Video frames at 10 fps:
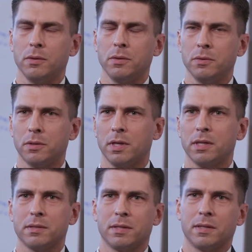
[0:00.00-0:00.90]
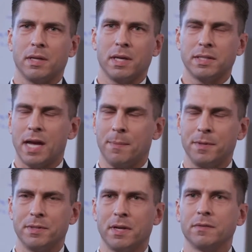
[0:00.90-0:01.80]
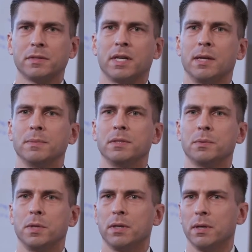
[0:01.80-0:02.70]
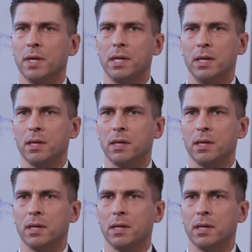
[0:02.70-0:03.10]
Usually it's happened several times this week already.